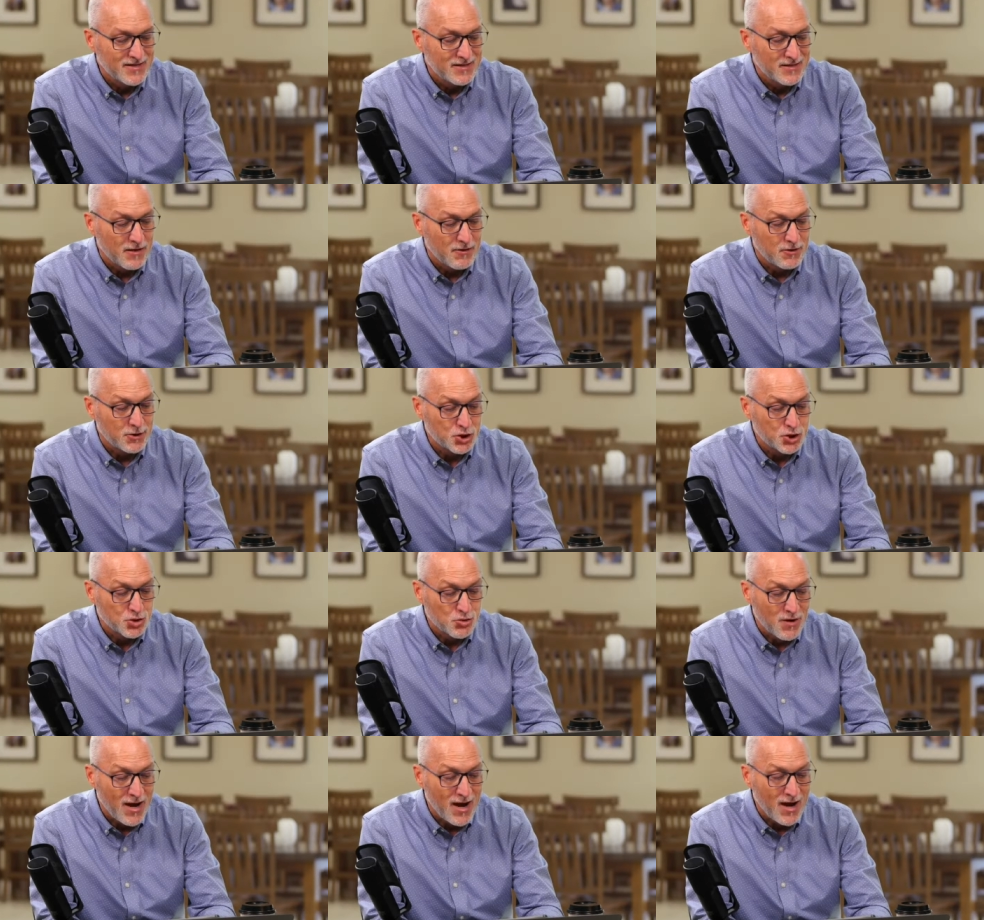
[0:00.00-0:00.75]
Thou hast
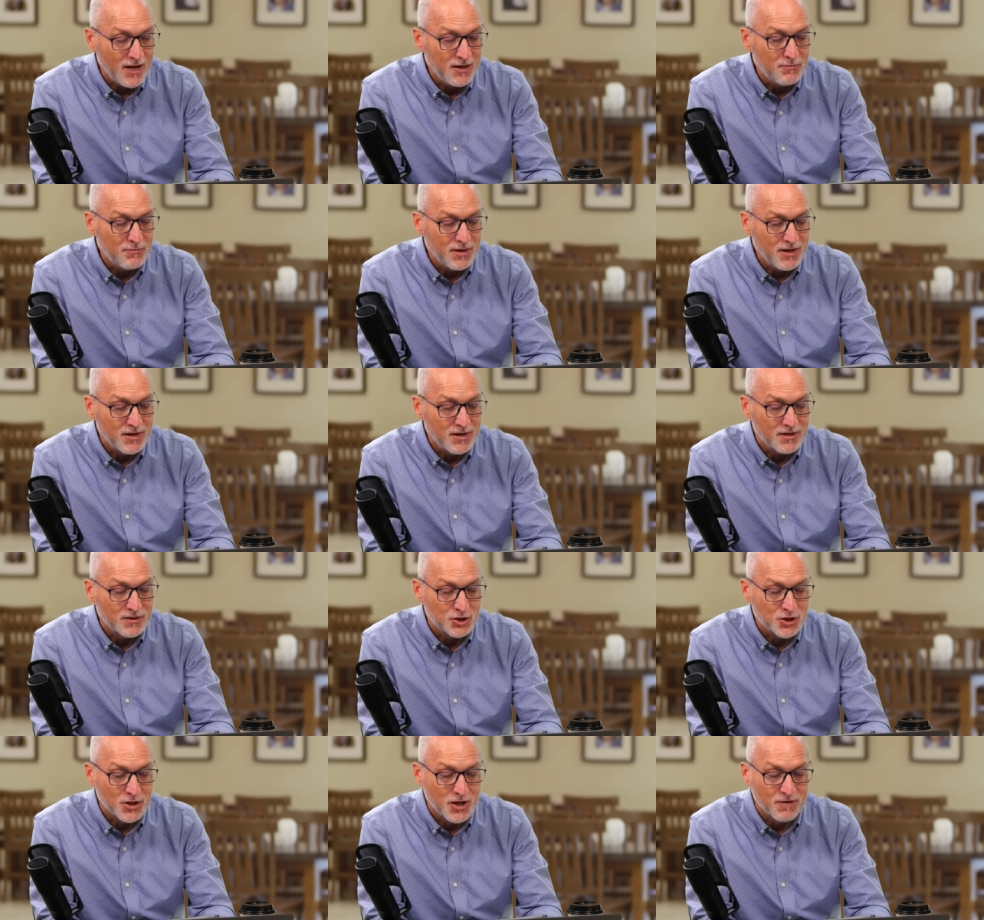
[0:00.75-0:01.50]
tried me
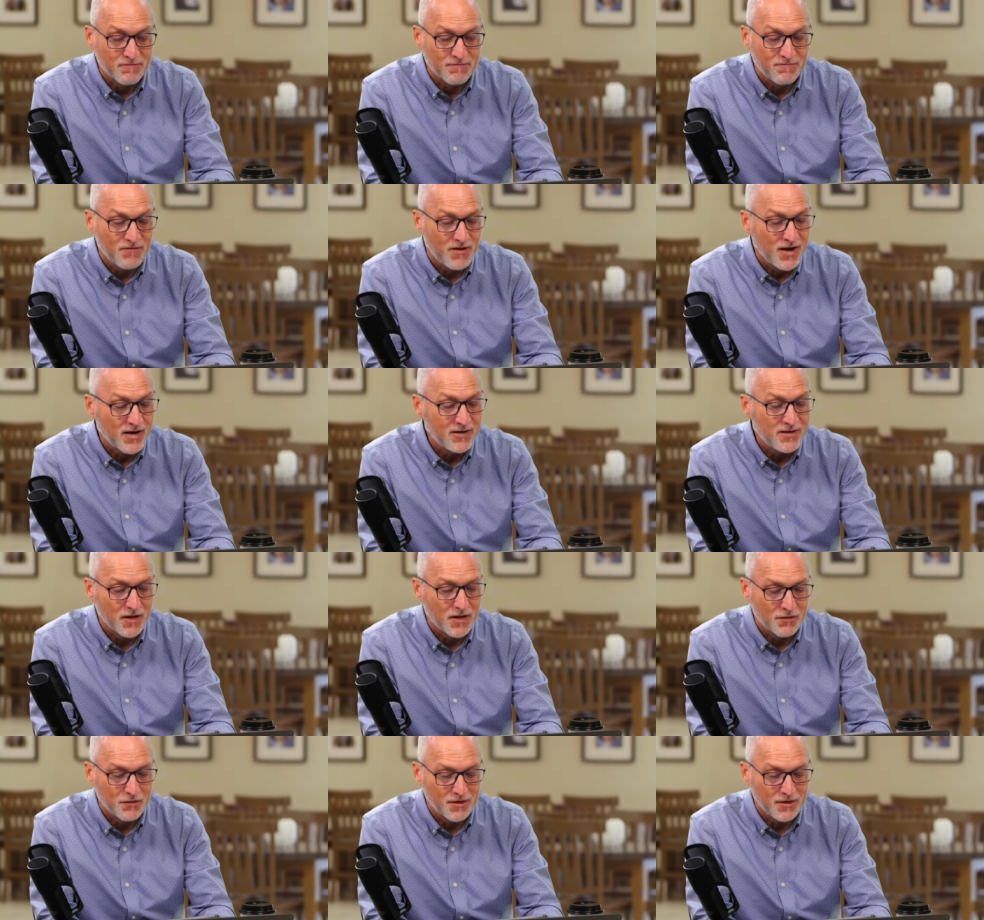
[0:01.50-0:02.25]
and shalt find
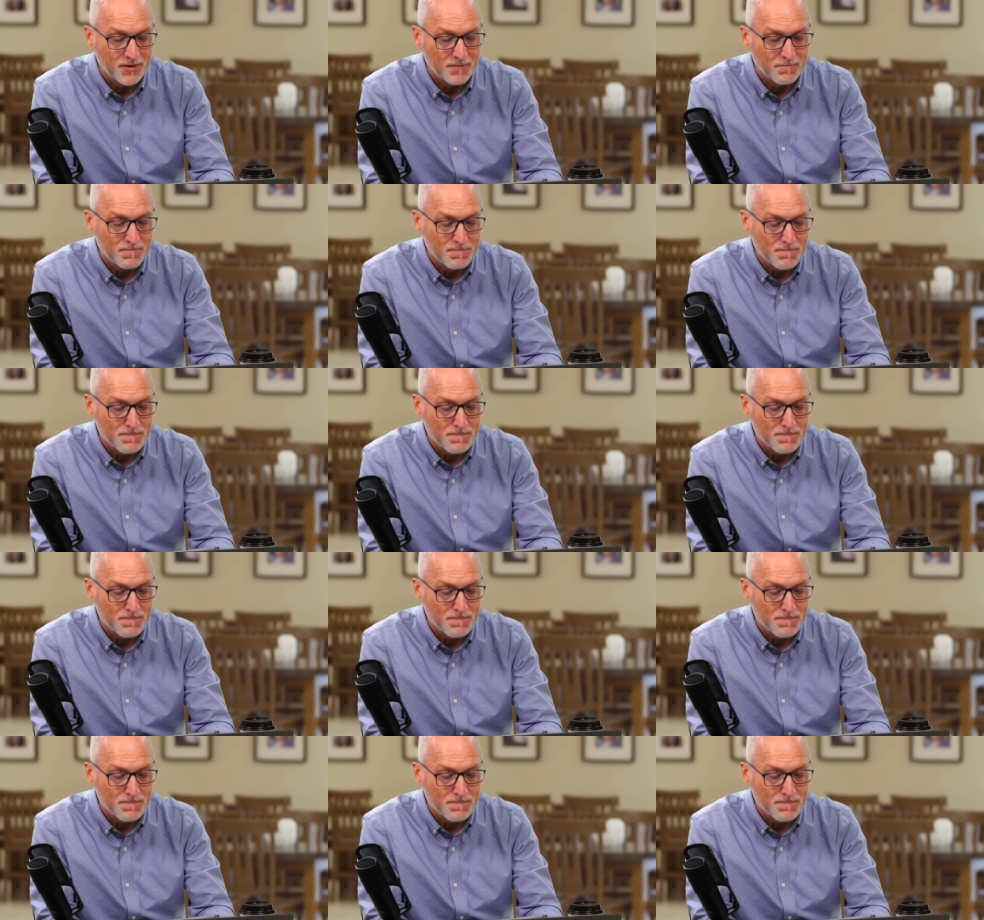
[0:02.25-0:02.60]
nothing.